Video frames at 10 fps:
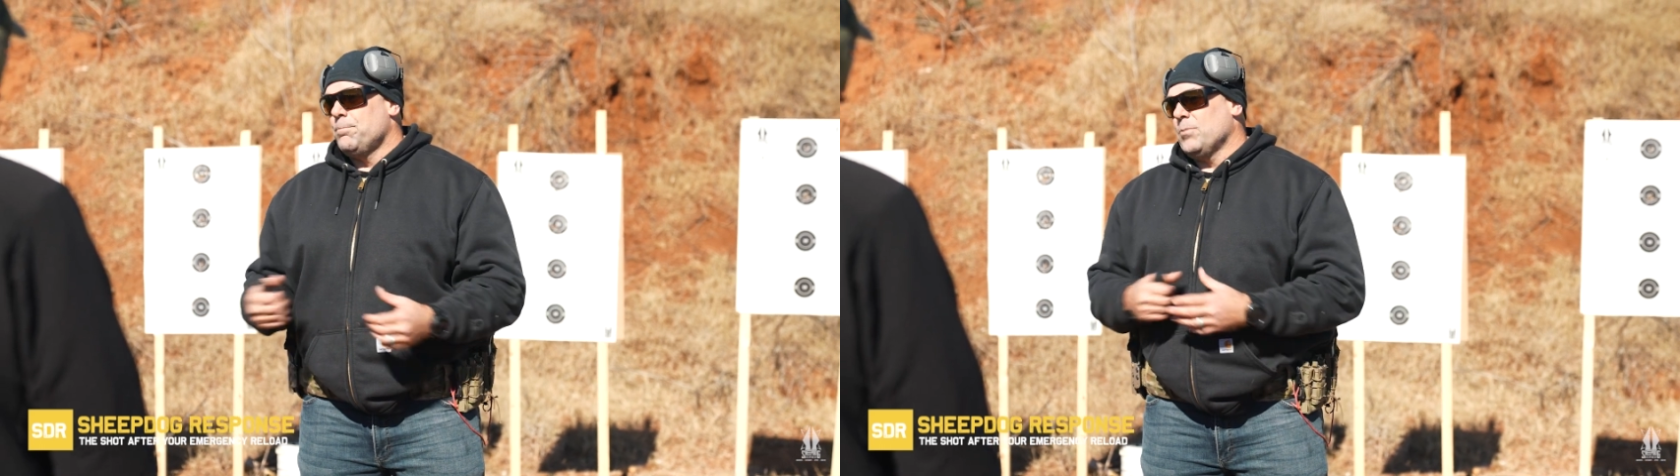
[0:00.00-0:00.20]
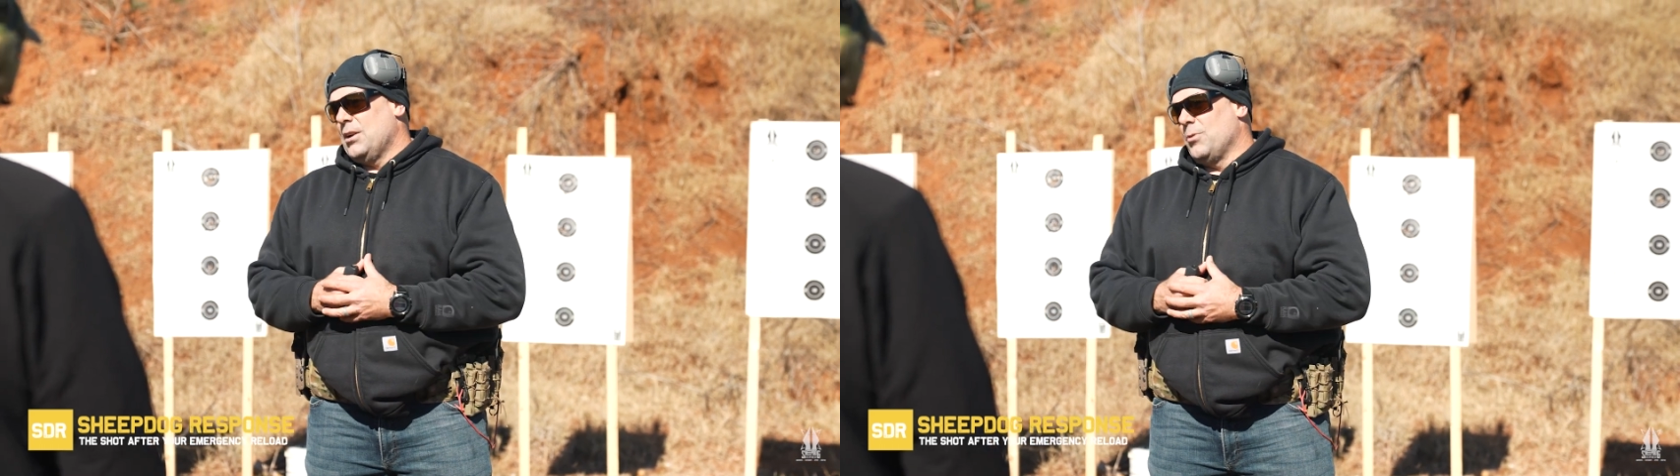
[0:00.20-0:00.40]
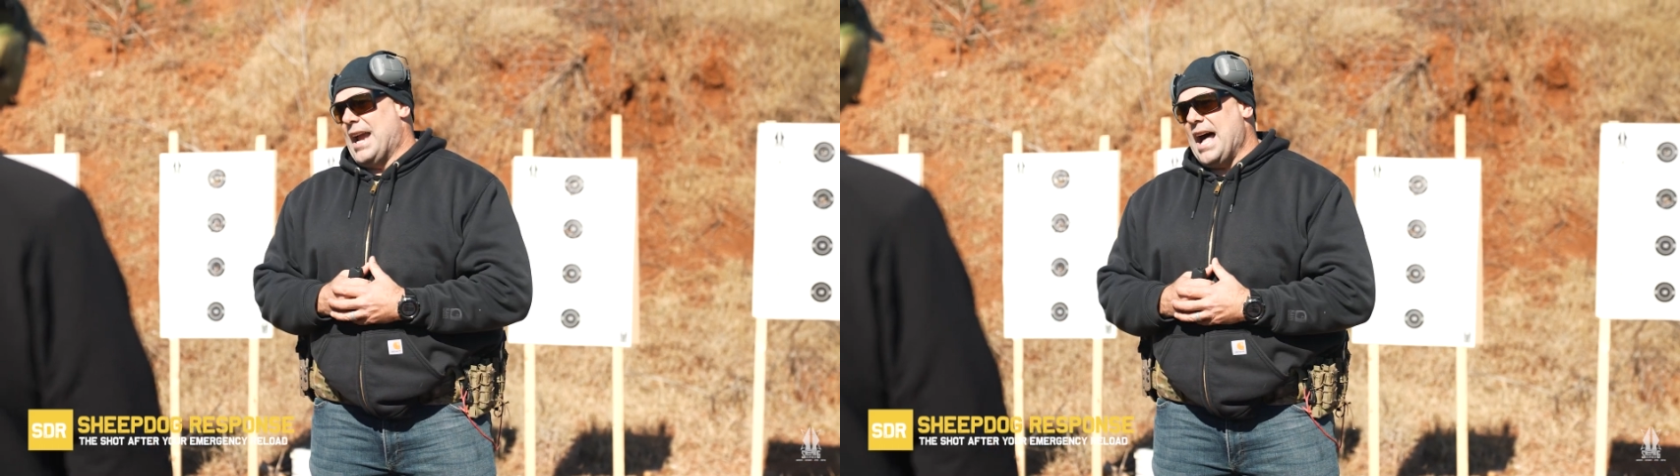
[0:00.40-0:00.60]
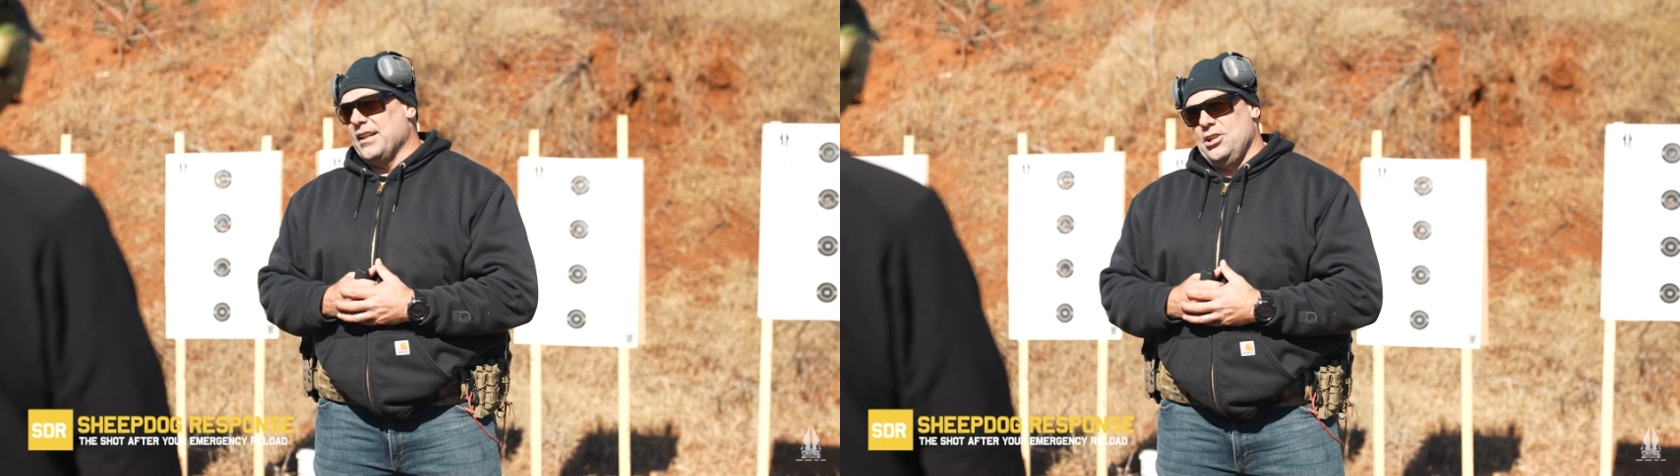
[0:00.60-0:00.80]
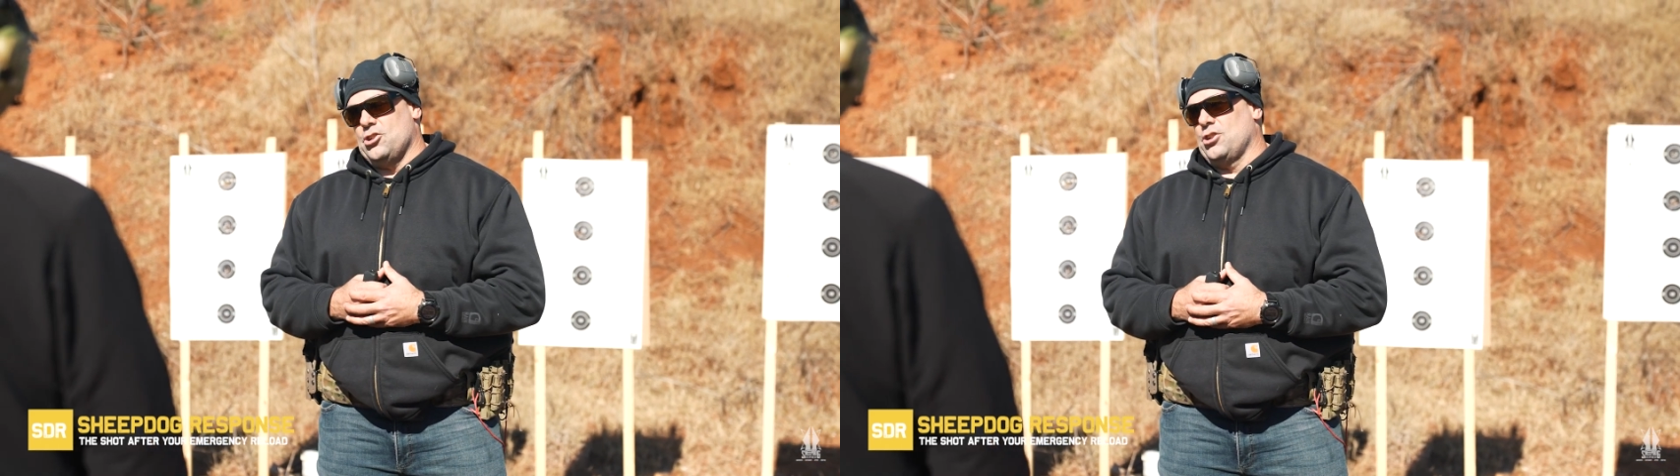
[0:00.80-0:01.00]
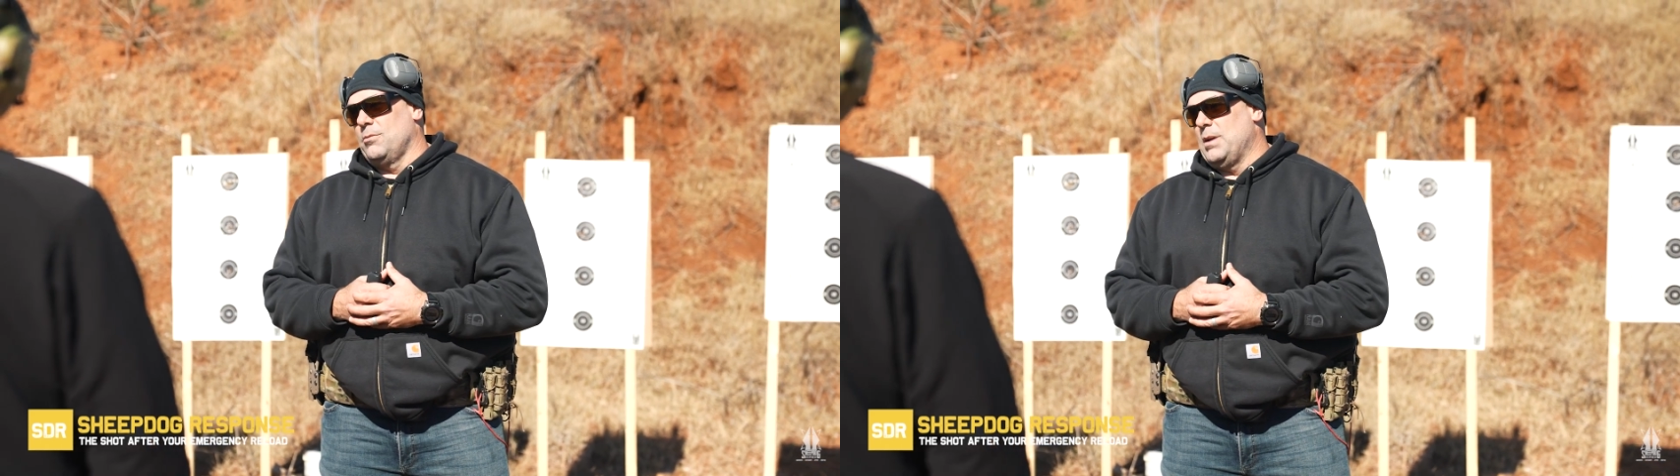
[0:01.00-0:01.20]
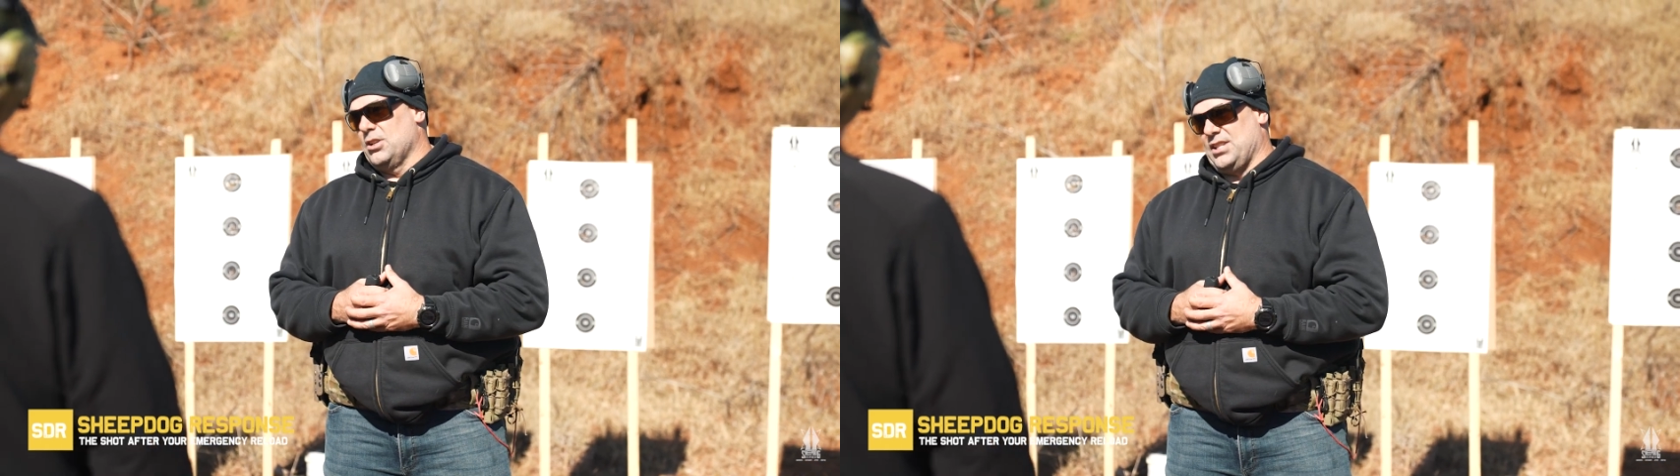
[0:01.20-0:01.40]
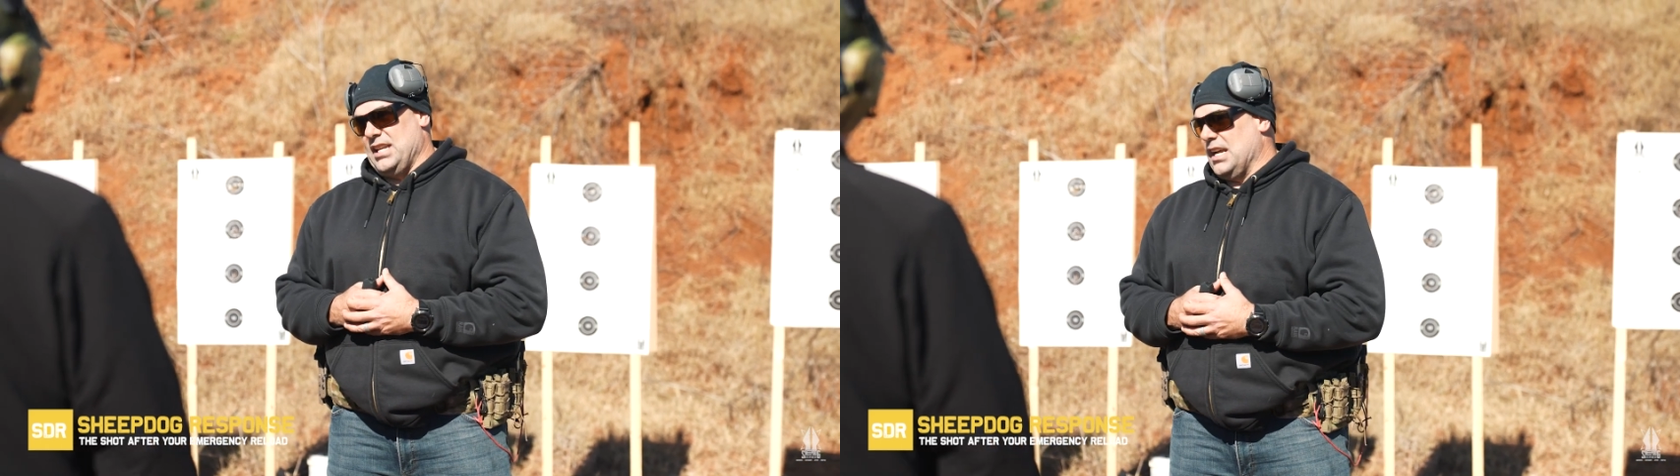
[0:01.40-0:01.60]
In reality, you should be
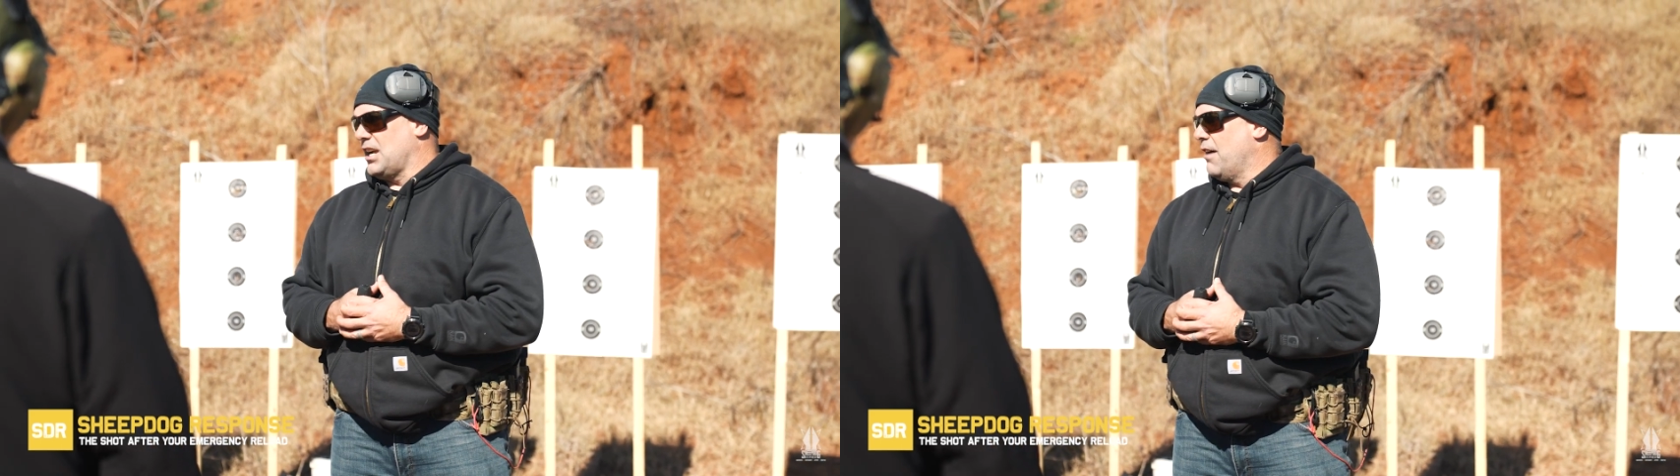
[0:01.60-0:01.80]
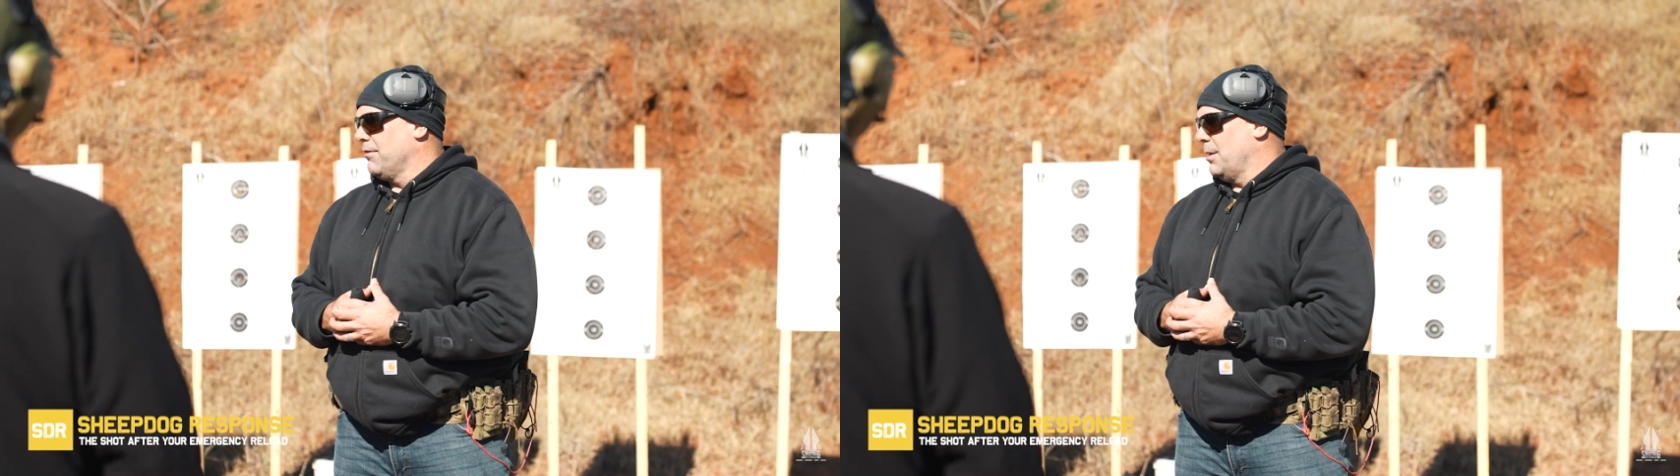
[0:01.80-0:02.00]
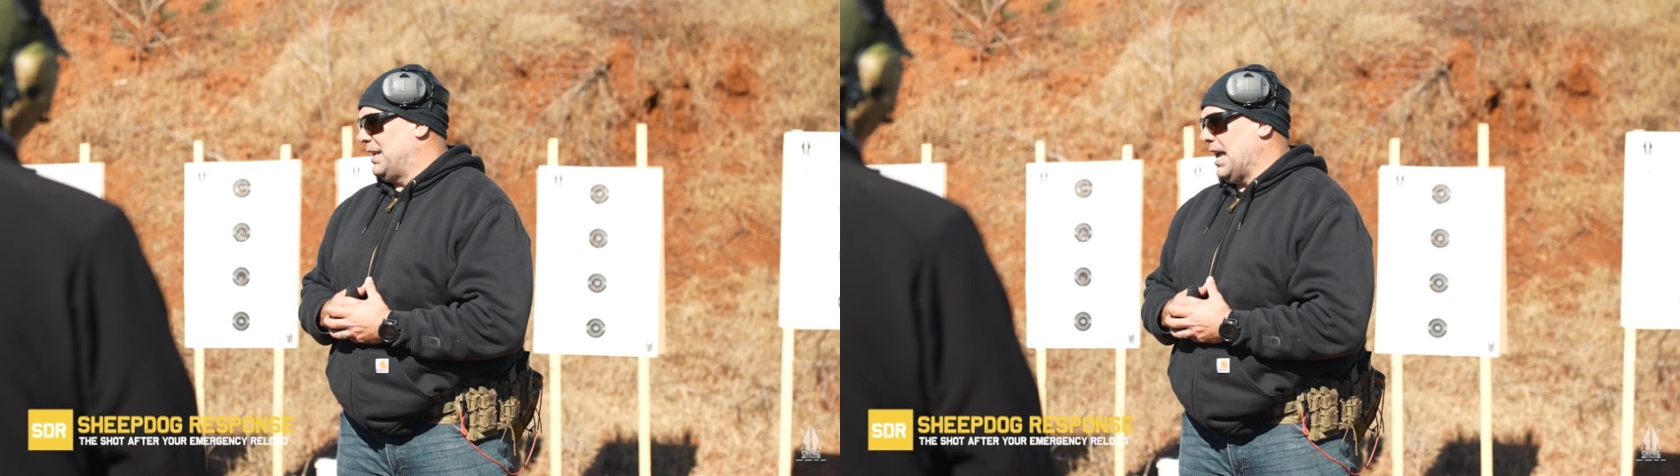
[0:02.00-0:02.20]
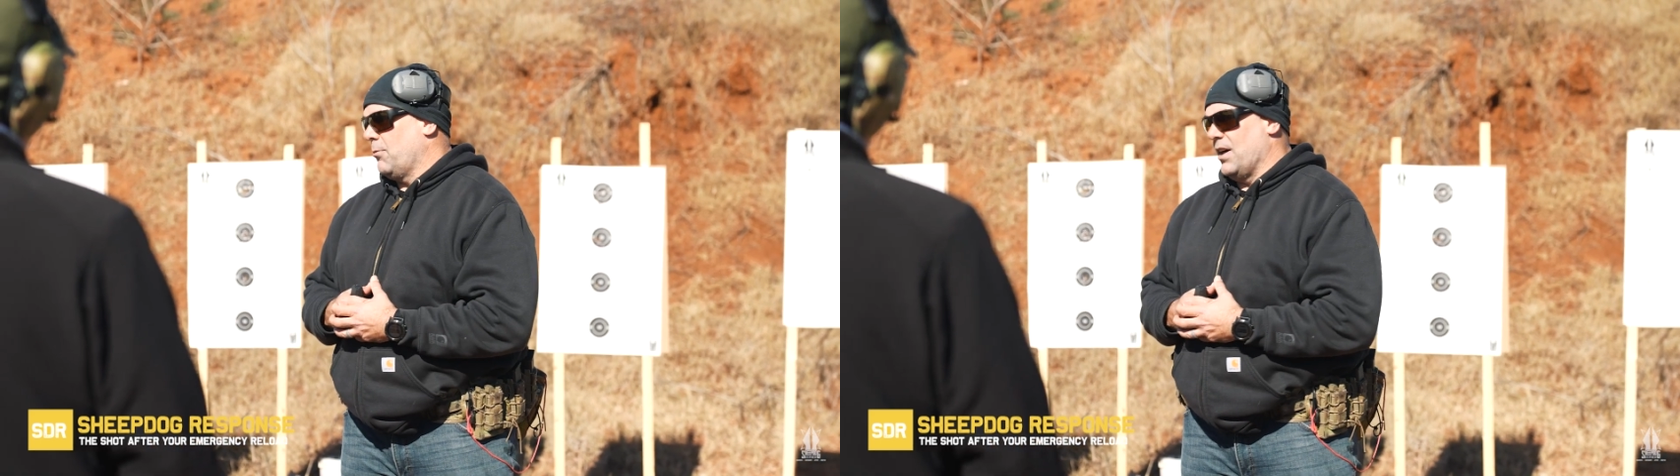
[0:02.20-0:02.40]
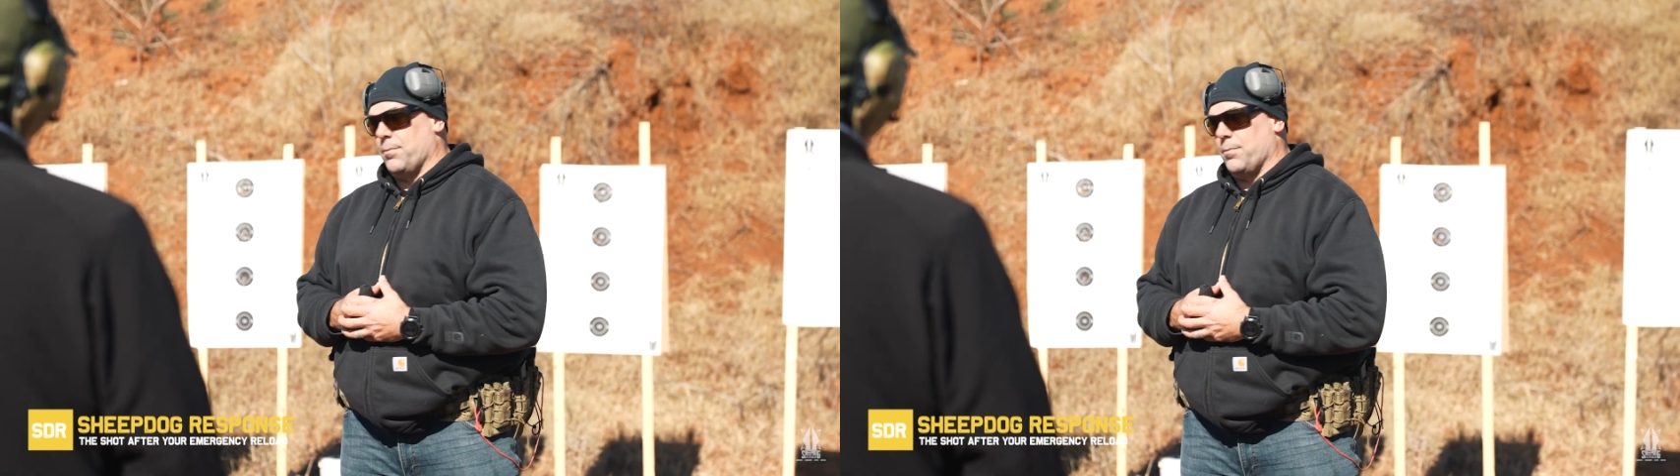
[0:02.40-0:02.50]
seeking cover to begin with.